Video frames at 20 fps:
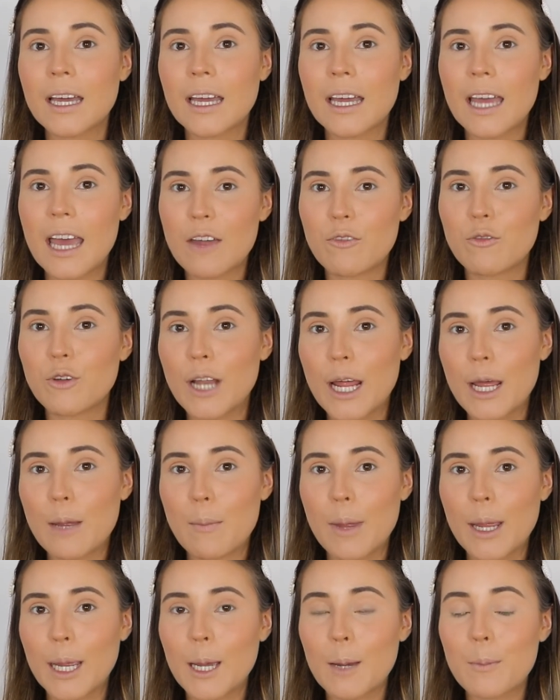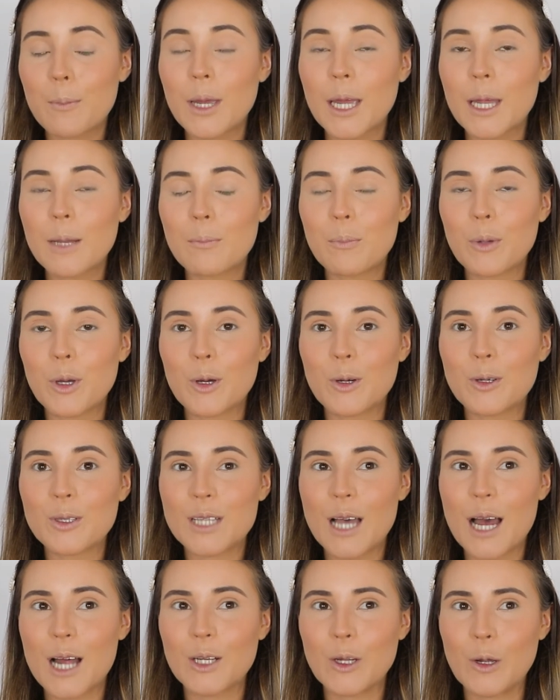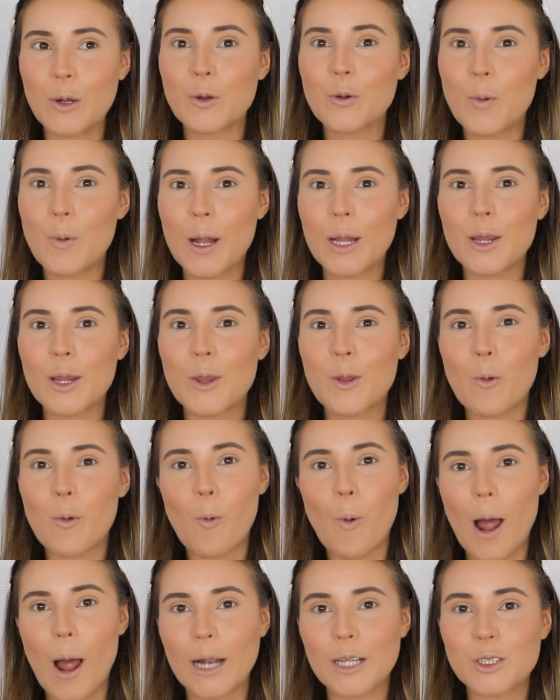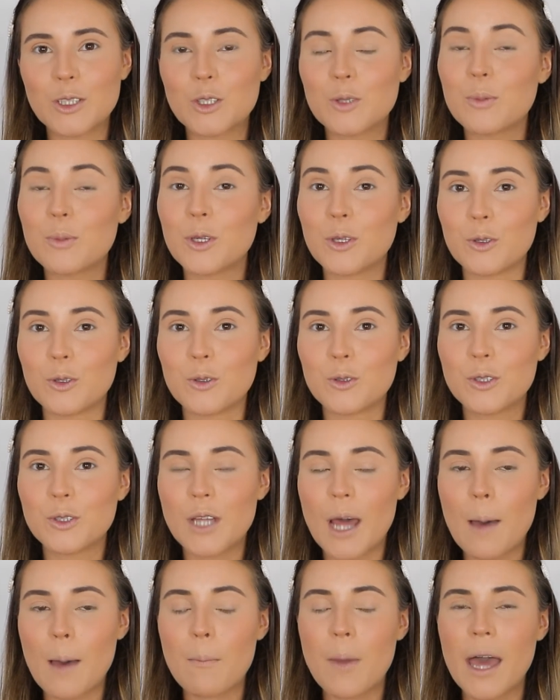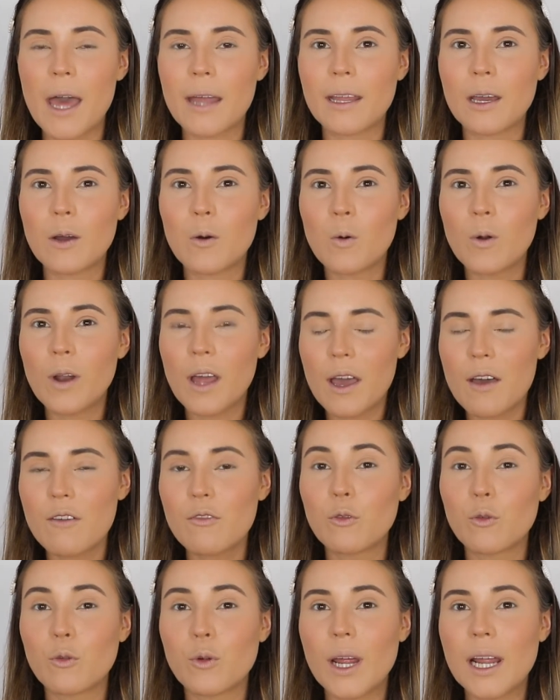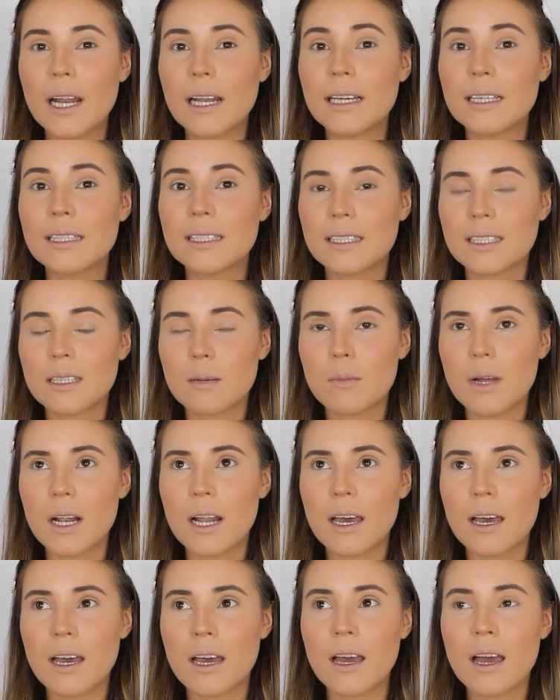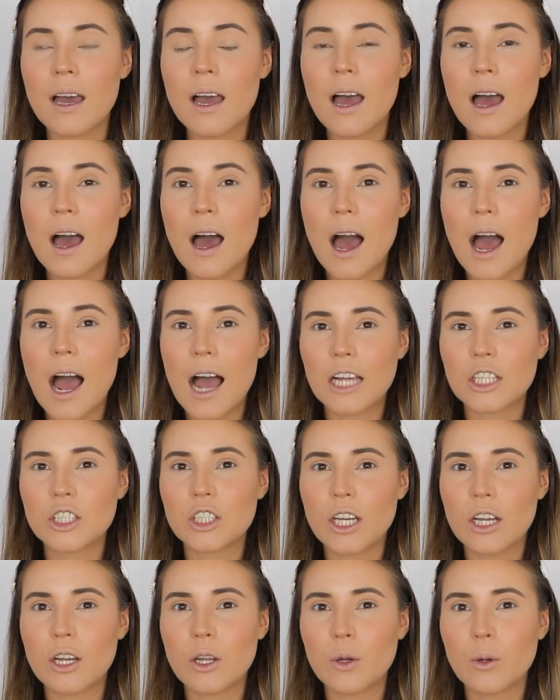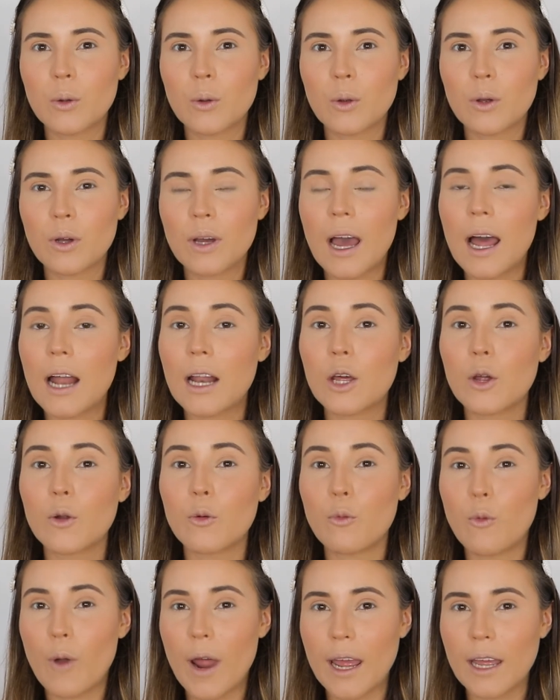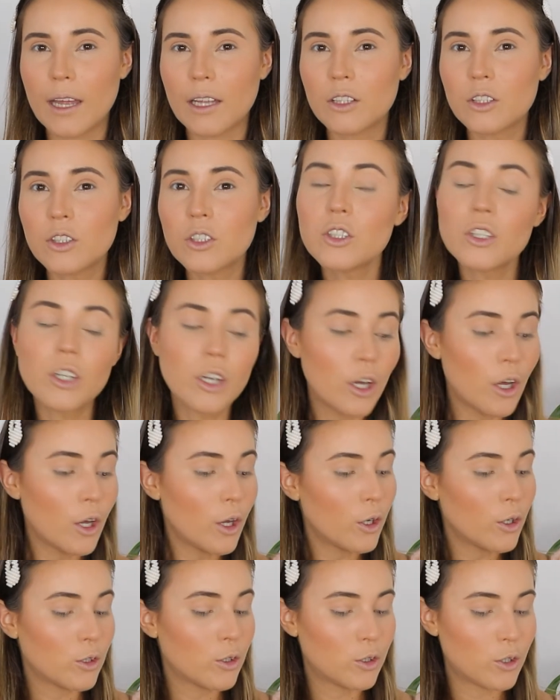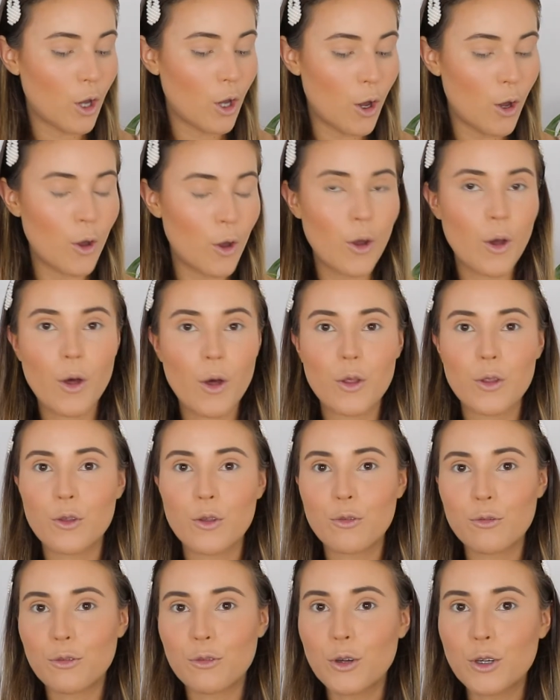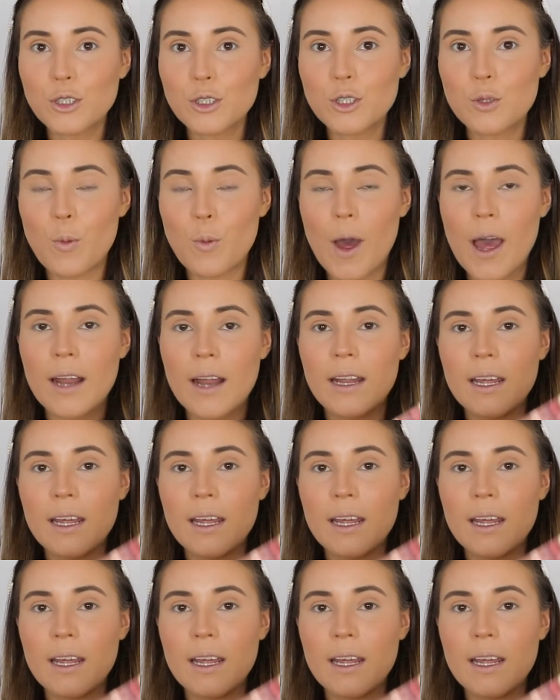everyday makeup kit because I don't want the one to be used up, and they all have really similar eyeshadow color range. So the first one